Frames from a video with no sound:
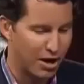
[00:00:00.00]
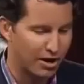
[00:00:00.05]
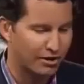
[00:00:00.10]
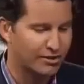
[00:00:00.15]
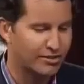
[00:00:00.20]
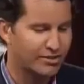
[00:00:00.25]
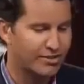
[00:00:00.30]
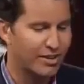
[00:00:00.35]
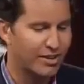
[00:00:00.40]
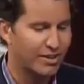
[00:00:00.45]

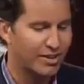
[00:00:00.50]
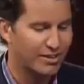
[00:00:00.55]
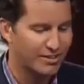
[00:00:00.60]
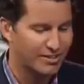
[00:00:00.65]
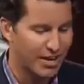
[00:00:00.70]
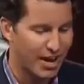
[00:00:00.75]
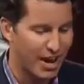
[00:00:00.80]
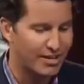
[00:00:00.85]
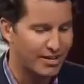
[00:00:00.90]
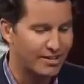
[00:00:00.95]
Bucks,
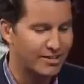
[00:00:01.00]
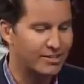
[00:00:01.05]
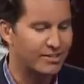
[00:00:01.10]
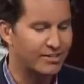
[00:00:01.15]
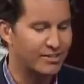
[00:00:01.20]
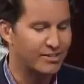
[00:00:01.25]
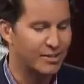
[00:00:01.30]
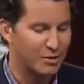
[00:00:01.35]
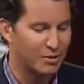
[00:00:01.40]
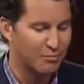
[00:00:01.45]

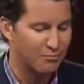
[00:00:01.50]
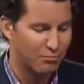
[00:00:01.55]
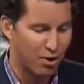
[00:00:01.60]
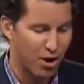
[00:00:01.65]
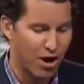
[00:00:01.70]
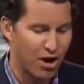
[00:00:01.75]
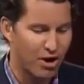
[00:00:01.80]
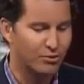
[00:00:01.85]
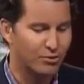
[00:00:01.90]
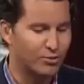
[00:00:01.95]
Titans,
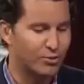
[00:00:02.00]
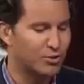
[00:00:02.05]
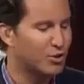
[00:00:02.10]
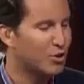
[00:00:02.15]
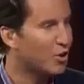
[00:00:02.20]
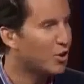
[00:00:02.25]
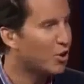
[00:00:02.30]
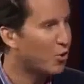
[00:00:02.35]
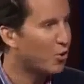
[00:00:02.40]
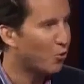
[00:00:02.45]

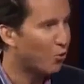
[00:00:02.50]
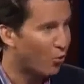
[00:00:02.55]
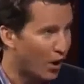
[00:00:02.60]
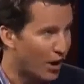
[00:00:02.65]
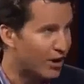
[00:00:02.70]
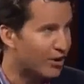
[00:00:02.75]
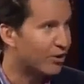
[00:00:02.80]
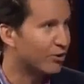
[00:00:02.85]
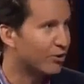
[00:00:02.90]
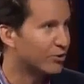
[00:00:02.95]
Browns,
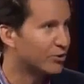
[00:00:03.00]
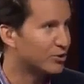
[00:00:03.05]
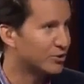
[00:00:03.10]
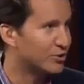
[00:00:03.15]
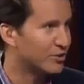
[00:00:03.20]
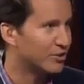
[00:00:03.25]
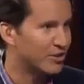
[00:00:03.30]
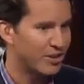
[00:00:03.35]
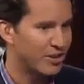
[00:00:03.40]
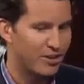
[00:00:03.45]

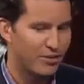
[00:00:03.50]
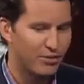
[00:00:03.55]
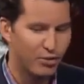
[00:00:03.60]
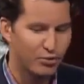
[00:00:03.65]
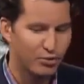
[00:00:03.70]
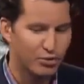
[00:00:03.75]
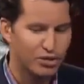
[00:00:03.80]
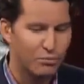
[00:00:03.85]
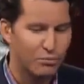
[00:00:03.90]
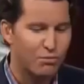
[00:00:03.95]
Raiders.
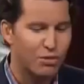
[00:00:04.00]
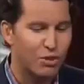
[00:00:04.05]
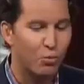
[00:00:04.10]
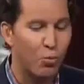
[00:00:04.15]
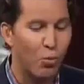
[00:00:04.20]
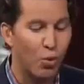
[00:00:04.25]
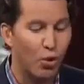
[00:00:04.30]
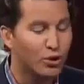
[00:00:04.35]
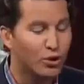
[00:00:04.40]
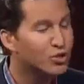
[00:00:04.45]
Those were some of
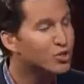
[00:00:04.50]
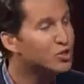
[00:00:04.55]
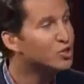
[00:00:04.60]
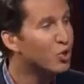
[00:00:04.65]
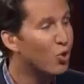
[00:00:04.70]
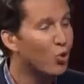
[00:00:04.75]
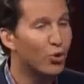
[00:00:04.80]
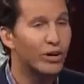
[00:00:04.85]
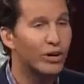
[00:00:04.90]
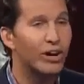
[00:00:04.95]
the worst
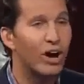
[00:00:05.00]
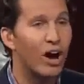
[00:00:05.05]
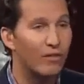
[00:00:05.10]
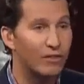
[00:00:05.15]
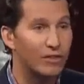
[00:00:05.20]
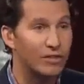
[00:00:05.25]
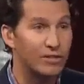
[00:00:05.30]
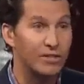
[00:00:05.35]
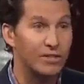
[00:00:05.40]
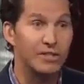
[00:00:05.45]
scoring
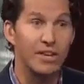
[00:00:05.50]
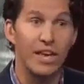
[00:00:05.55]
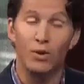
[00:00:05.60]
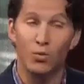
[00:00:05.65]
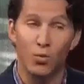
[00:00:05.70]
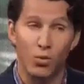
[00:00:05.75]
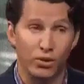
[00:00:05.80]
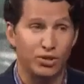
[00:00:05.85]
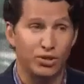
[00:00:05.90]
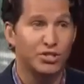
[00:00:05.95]
offenses
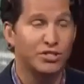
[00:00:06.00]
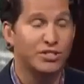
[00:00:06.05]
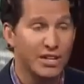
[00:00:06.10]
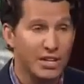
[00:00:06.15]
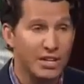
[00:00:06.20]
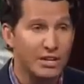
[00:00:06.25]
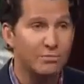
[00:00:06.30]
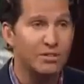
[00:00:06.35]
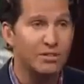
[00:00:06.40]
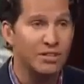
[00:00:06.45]
and worst
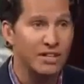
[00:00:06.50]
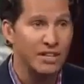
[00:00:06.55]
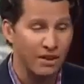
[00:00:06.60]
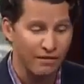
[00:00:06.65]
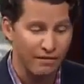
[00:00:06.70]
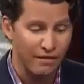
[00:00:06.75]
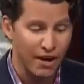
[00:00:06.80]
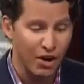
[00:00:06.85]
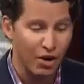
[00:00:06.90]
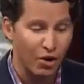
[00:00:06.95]
teams in the
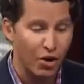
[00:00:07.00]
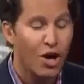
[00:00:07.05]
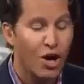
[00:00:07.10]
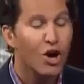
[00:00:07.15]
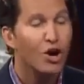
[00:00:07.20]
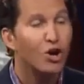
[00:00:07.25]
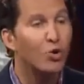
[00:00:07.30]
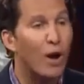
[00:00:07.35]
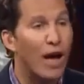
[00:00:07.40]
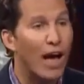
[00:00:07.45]
NFL
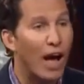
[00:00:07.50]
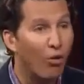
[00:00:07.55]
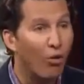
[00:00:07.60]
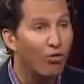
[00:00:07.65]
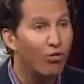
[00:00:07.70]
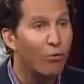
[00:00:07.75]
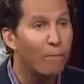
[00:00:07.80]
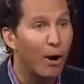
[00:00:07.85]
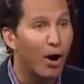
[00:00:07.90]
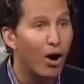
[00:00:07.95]
who
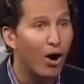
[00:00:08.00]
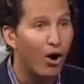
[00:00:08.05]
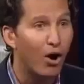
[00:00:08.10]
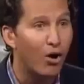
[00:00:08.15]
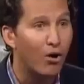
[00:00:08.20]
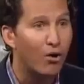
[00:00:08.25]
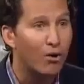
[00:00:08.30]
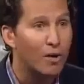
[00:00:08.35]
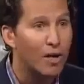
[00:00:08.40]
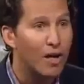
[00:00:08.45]
held the
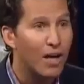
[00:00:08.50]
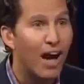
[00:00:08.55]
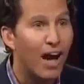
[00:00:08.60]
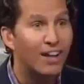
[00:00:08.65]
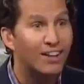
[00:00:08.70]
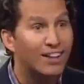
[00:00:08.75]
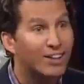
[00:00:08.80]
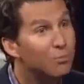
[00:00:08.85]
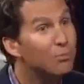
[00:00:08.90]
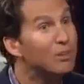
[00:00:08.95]
ball
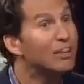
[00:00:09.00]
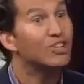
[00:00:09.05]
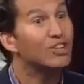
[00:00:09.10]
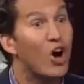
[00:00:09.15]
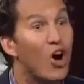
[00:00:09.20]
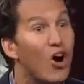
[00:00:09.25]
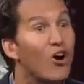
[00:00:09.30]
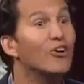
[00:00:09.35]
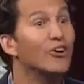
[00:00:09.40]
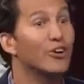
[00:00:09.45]
a little bit
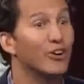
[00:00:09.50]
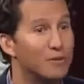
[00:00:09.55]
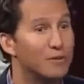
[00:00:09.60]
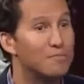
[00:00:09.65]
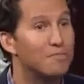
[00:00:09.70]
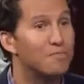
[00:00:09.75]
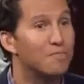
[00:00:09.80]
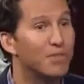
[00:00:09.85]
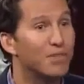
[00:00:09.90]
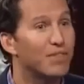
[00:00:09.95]

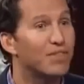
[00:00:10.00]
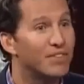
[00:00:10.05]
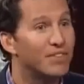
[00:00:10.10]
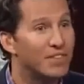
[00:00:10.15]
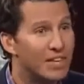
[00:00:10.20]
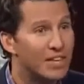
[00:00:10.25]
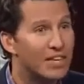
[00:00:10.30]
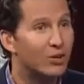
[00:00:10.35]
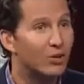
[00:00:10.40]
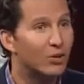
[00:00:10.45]
longer
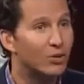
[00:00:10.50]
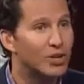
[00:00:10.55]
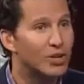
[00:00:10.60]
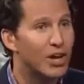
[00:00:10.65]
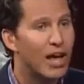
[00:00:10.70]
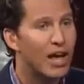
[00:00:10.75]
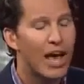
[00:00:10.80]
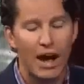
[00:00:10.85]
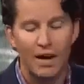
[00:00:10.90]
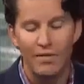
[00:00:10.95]
than the
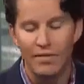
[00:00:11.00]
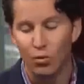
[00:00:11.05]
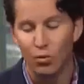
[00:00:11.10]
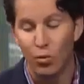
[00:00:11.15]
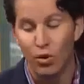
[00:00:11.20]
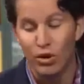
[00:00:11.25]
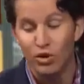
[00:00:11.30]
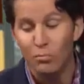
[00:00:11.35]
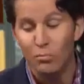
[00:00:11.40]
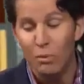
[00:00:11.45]
Eagles. I
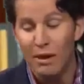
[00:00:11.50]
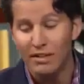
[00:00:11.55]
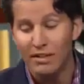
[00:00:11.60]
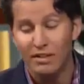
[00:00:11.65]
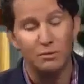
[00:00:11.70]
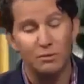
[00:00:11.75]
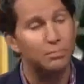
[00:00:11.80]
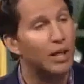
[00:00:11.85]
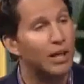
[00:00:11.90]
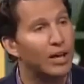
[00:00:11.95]
think when you
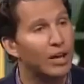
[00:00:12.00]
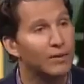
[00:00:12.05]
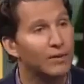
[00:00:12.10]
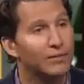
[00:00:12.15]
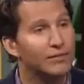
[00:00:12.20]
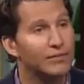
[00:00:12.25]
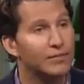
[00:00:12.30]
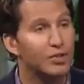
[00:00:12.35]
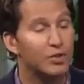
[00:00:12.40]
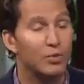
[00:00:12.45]
make it to the
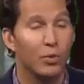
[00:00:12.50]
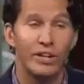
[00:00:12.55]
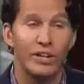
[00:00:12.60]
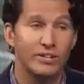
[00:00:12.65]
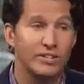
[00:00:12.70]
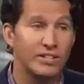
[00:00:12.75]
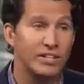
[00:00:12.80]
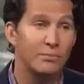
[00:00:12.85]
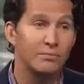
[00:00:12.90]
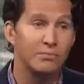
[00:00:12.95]
playoffs, you
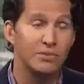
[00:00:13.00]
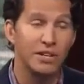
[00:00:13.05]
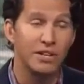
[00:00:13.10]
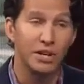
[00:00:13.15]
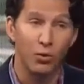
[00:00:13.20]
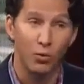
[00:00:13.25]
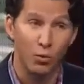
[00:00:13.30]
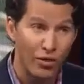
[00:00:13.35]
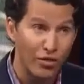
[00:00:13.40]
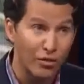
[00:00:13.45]
run into teams
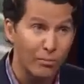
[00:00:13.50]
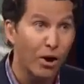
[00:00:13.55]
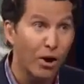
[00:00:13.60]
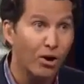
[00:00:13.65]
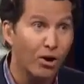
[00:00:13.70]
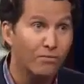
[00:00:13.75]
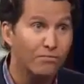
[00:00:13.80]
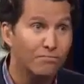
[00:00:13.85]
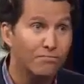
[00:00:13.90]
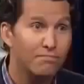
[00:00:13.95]
that can run the
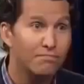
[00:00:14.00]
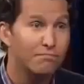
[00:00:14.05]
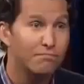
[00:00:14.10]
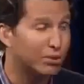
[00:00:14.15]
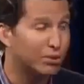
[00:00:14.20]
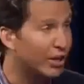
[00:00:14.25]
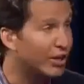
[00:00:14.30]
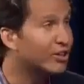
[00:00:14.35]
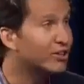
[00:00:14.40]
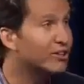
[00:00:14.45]
ball,
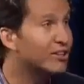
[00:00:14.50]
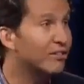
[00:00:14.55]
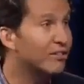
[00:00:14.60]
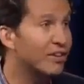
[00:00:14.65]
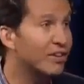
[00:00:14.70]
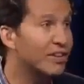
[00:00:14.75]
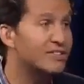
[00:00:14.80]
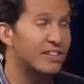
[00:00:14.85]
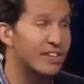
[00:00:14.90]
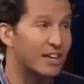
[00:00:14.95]
play good
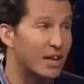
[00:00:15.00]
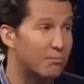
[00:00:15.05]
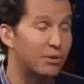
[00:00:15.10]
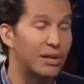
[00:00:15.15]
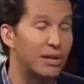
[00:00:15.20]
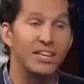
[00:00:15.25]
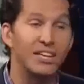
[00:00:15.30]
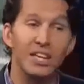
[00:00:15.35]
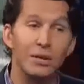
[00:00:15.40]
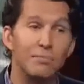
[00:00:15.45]
defense, and
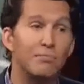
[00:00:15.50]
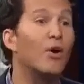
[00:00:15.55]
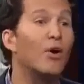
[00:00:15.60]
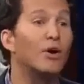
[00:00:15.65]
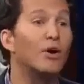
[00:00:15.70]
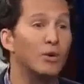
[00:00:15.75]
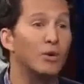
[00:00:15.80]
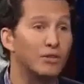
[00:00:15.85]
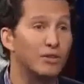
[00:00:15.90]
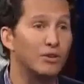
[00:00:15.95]
play keep
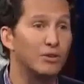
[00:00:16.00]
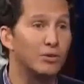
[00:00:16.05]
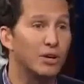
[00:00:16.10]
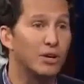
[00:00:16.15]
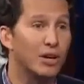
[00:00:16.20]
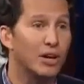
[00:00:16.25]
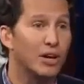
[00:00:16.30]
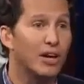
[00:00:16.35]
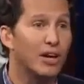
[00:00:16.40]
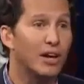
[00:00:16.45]
away with you.
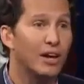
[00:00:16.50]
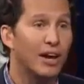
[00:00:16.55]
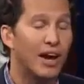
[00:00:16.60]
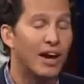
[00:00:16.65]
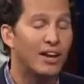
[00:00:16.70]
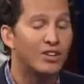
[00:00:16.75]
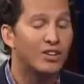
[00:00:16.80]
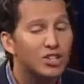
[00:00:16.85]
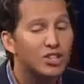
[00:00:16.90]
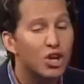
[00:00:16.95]

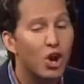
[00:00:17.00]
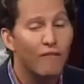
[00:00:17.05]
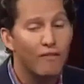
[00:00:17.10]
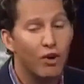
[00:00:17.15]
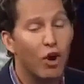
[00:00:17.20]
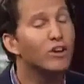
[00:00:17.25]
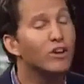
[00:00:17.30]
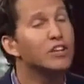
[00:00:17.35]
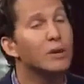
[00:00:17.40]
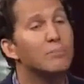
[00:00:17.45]
And you just
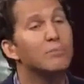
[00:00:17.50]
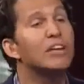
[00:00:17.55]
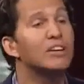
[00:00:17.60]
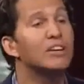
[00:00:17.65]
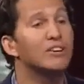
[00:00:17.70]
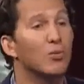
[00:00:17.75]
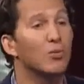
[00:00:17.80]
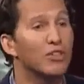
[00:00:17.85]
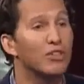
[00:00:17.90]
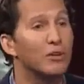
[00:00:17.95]
have a hard time
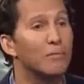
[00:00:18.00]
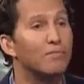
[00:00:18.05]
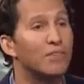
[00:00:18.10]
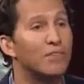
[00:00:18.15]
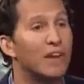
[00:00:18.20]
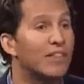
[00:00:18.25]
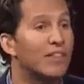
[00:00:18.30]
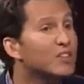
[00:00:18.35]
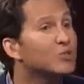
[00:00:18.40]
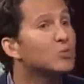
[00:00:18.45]
getting into rhythm.
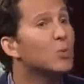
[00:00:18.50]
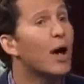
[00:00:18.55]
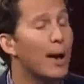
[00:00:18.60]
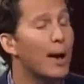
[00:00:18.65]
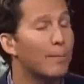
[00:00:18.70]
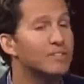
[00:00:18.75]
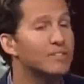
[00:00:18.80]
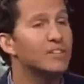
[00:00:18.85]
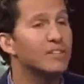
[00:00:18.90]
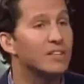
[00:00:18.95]
And I think it's
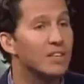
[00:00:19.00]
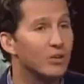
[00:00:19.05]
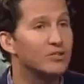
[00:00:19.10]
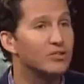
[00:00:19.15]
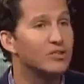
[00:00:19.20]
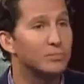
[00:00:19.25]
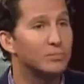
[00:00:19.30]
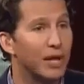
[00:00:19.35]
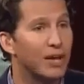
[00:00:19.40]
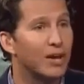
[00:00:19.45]
what happens to the
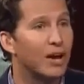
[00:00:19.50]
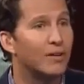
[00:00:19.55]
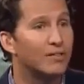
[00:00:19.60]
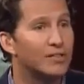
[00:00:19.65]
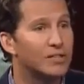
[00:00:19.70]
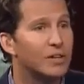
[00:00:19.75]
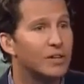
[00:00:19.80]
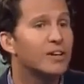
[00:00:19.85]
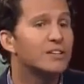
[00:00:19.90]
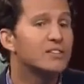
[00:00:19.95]
Eagles in the
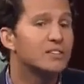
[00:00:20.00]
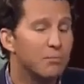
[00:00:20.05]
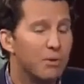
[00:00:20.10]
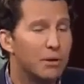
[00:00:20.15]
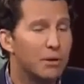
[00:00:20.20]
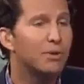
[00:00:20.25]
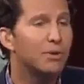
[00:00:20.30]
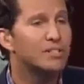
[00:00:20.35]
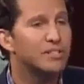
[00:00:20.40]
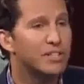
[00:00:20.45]
playoffs.
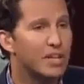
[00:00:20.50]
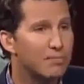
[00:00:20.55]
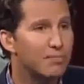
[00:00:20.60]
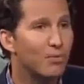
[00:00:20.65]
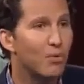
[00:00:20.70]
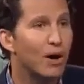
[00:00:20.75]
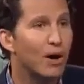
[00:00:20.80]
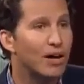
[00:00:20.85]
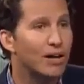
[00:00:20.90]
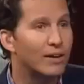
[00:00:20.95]
Somebody plays
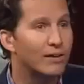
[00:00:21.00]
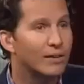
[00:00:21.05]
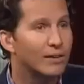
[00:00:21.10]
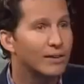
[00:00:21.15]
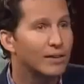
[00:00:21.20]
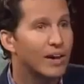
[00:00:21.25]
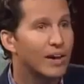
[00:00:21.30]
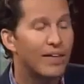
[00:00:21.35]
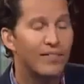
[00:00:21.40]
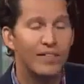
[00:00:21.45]
keep away,
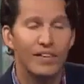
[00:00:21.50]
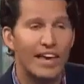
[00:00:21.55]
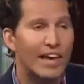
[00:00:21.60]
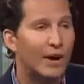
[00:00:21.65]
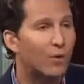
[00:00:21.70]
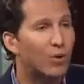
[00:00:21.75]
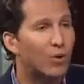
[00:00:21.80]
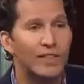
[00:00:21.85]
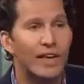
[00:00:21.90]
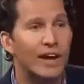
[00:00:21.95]
and they
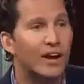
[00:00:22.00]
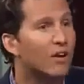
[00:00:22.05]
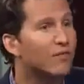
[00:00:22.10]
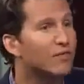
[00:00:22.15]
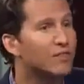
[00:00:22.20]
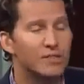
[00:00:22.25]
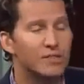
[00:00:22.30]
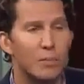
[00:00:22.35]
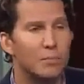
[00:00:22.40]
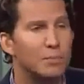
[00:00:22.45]
can't run that
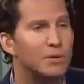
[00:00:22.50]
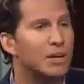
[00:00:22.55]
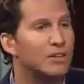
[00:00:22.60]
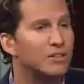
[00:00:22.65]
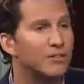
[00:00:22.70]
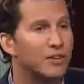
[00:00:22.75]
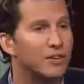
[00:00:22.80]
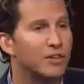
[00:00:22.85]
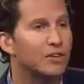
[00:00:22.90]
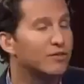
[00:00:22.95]
offensive up and
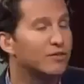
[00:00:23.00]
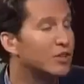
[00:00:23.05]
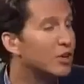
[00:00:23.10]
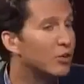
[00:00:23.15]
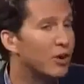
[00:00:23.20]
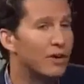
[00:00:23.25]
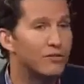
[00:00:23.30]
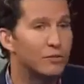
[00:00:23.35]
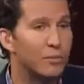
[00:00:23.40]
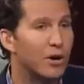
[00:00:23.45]
down the field if you
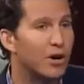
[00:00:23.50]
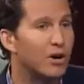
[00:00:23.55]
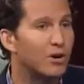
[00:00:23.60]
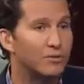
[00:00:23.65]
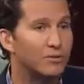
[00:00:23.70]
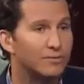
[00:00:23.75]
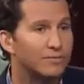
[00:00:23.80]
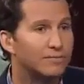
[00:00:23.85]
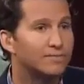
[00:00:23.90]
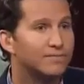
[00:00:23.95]
don't have the
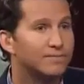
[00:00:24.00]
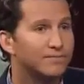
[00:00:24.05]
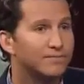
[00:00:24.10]
ball.